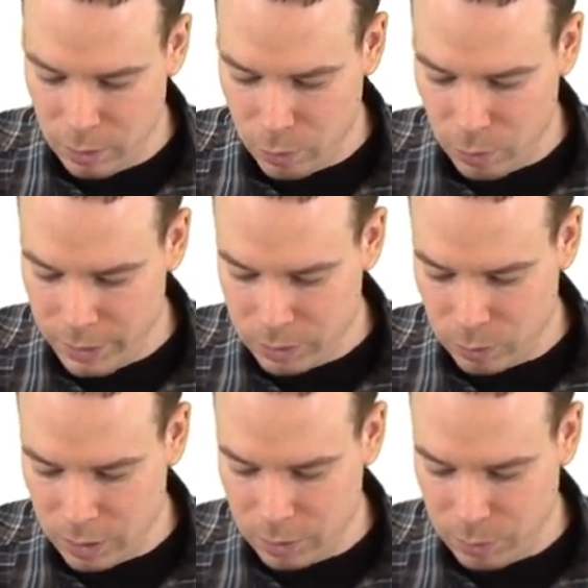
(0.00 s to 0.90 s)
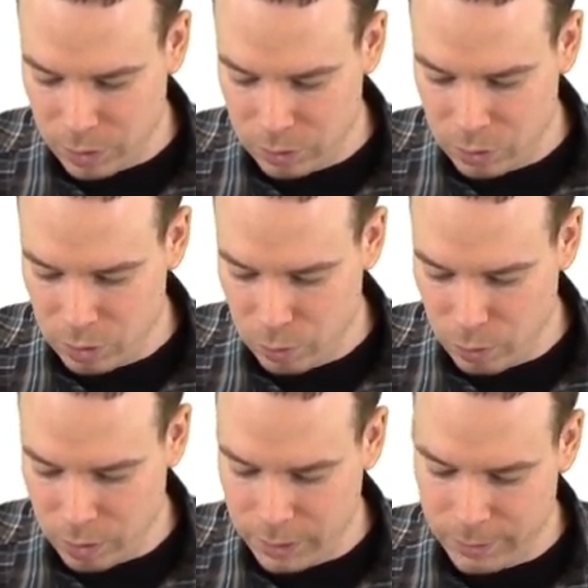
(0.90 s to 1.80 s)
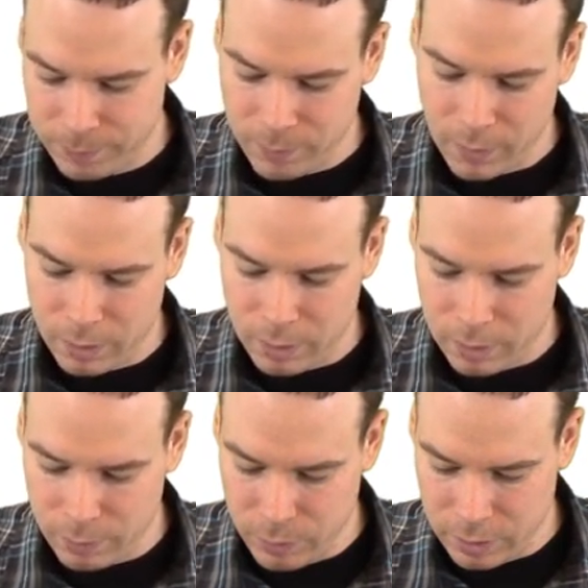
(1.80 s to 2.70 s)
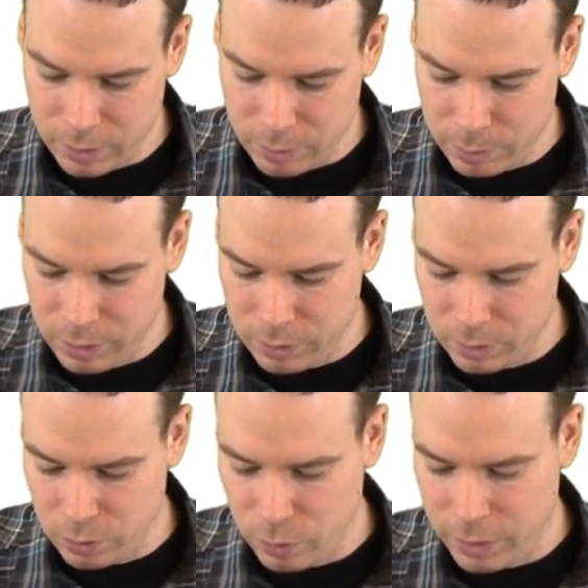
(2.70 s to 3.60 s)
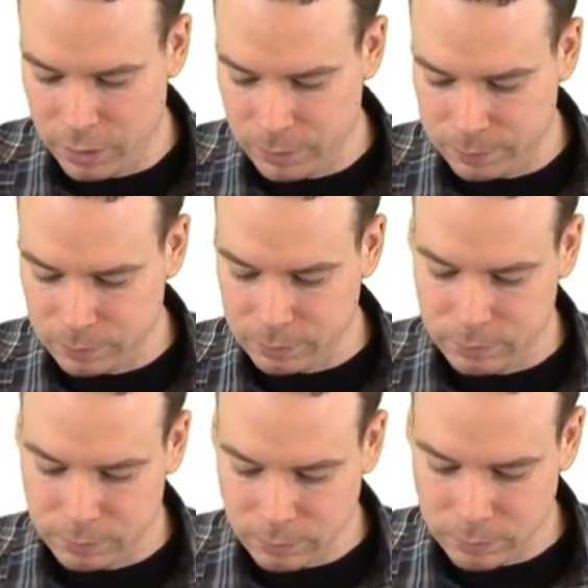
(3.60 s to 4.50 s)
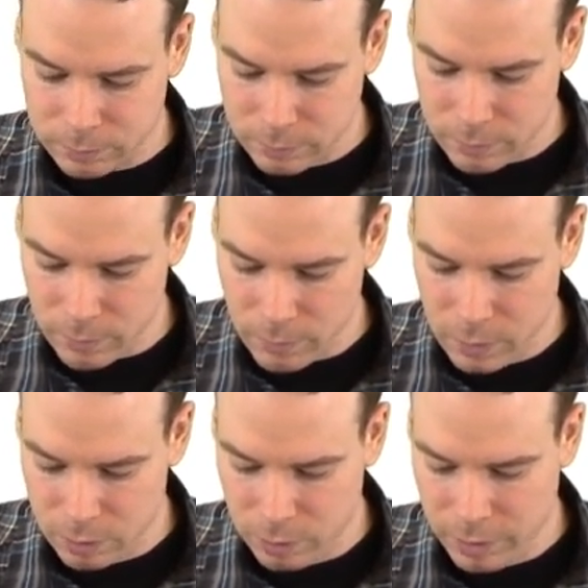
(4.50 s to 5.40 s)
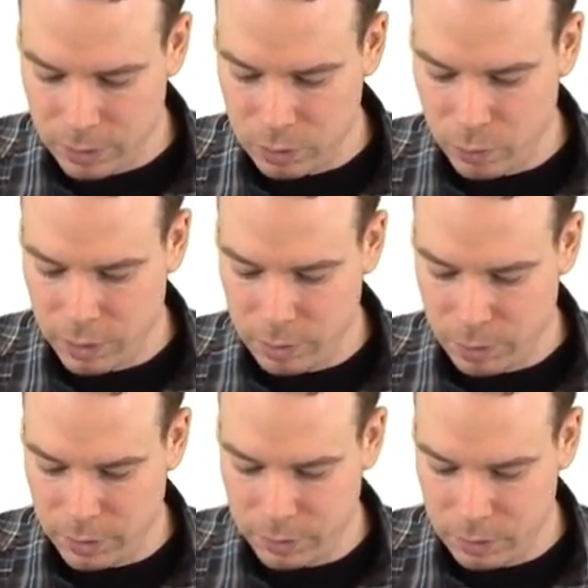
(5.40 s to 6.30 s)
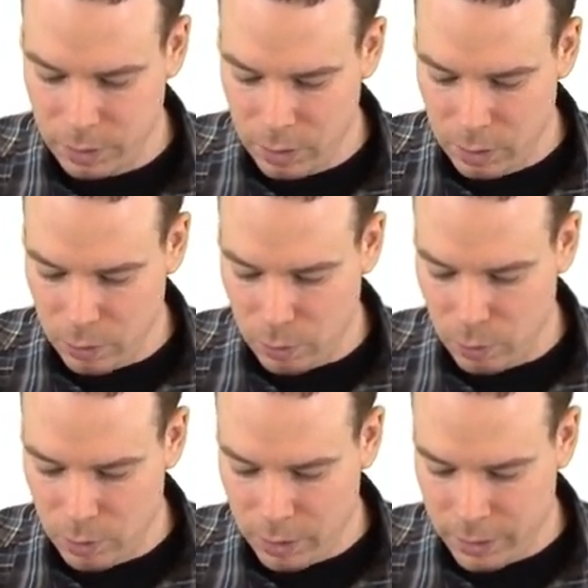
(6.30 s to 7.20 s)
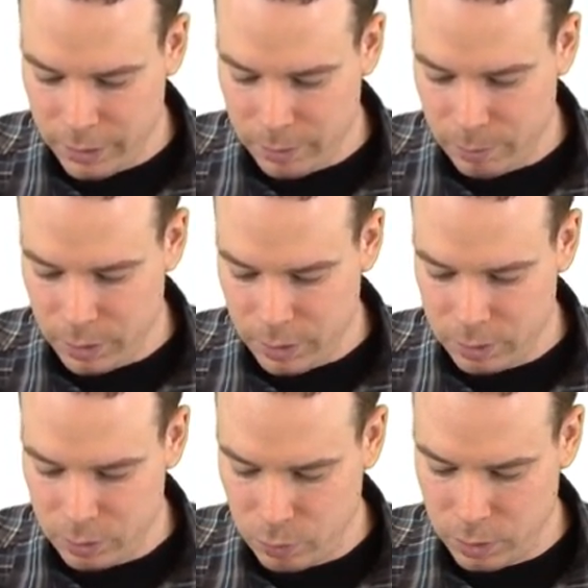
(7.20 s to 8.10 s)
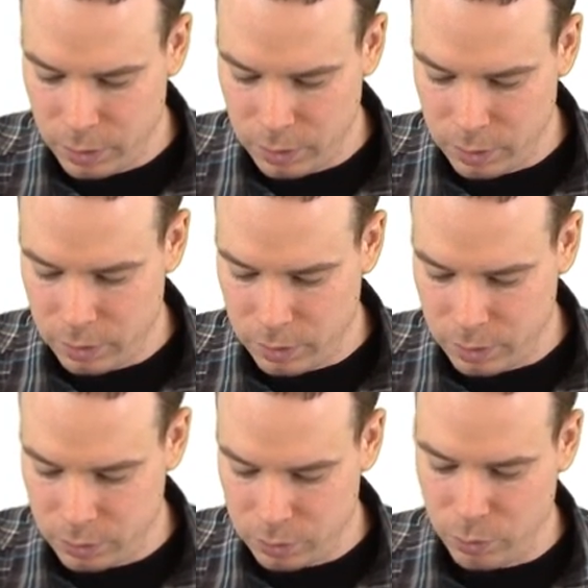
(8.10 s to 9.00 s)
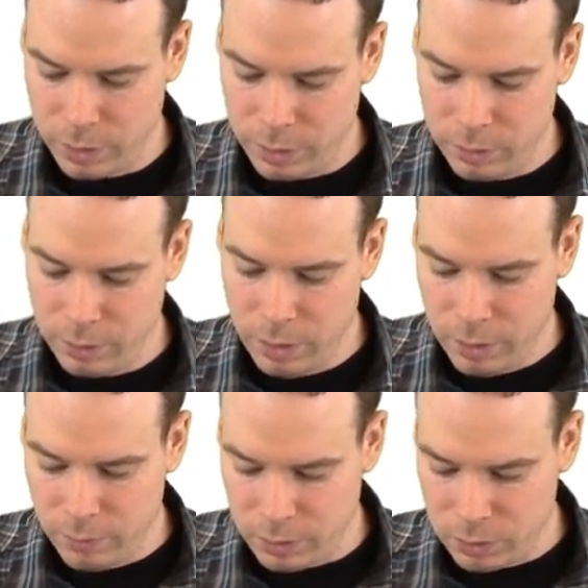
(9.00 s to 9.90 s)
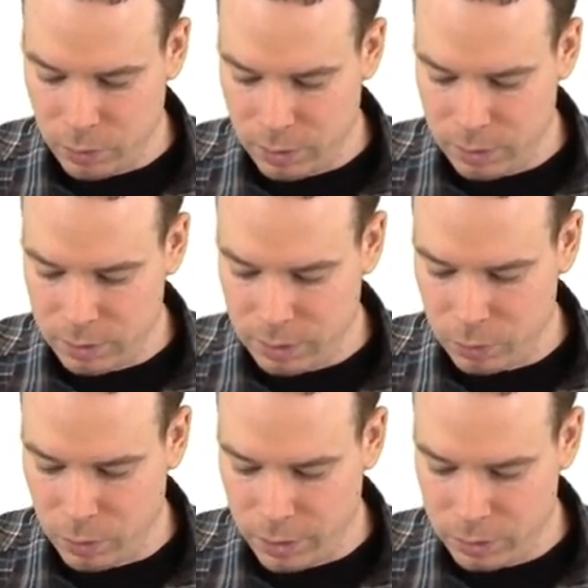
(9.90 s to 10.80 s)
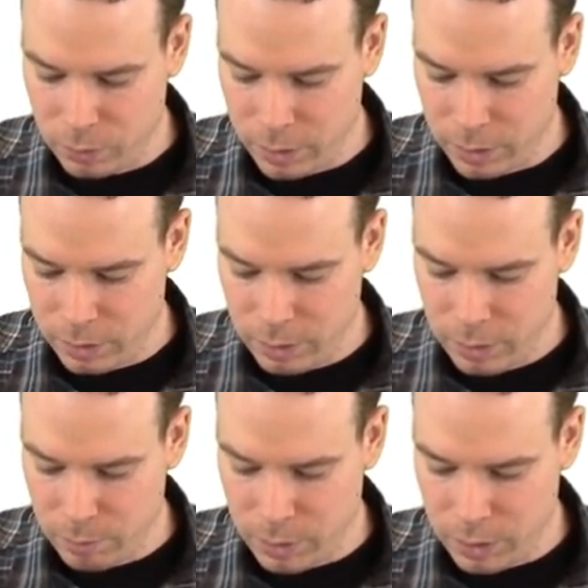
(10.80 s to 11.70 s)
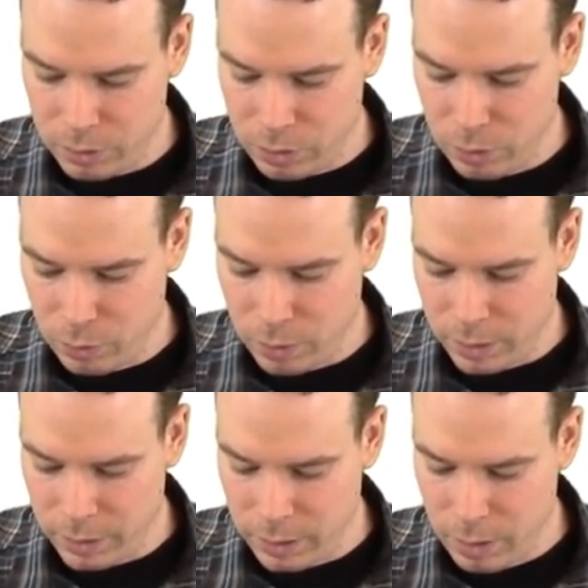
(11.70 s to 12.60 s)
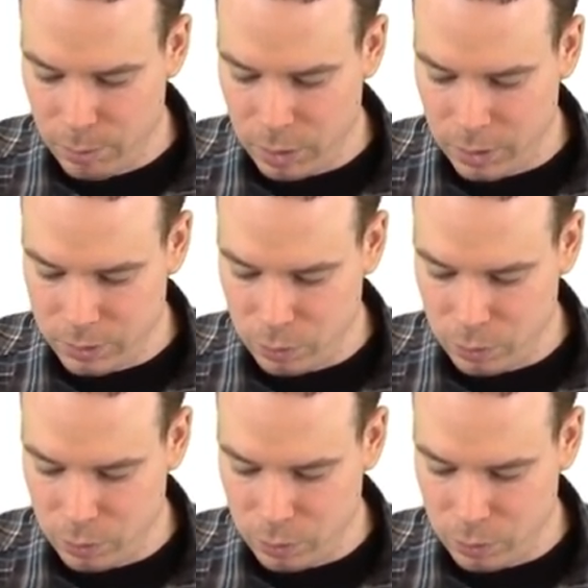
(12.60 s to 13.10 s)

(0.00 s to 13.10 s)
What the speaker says: y squared minus 2y. We can complete the square. So x squared plus y minus 1 all squared. If I square this, that's y squared minus 2y plus